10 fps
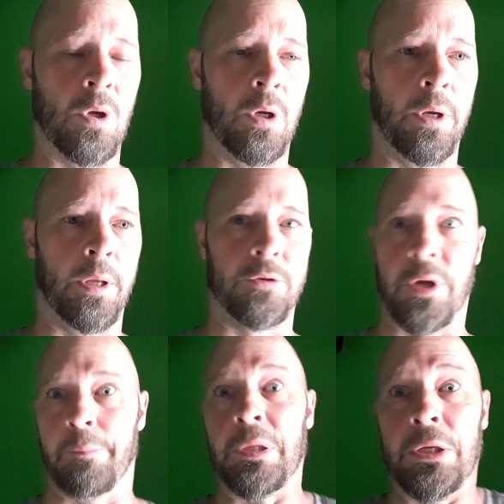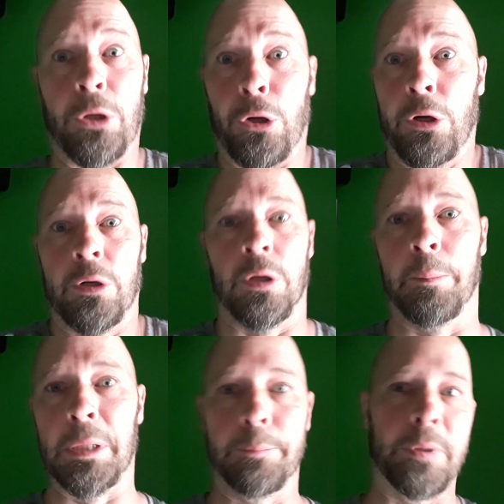and St. Peter, I
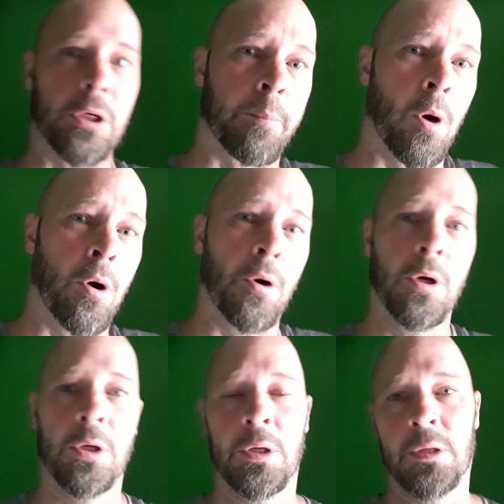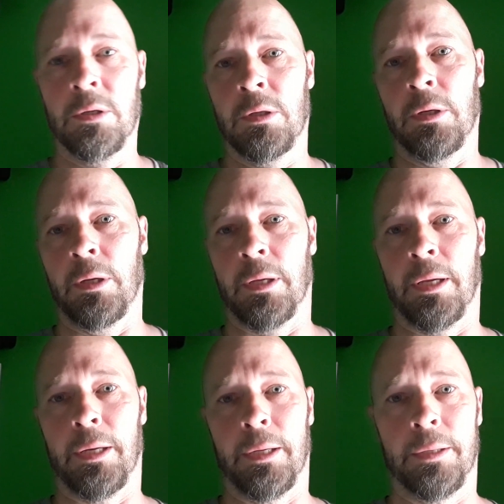mean, Peter Paul.
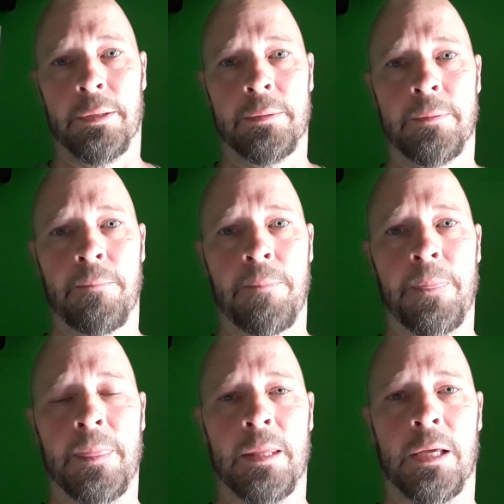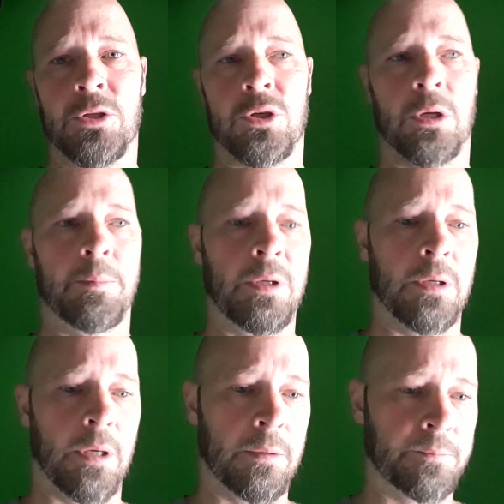And then it's going to be
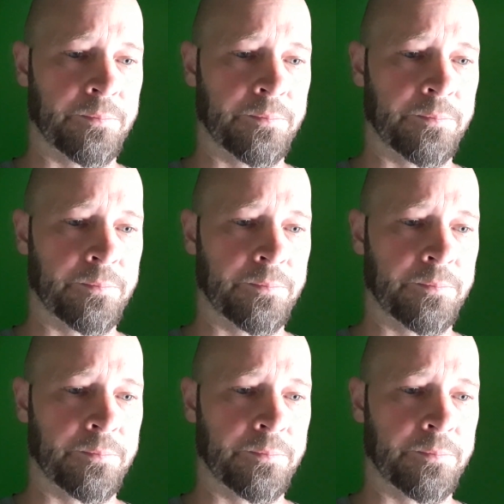a,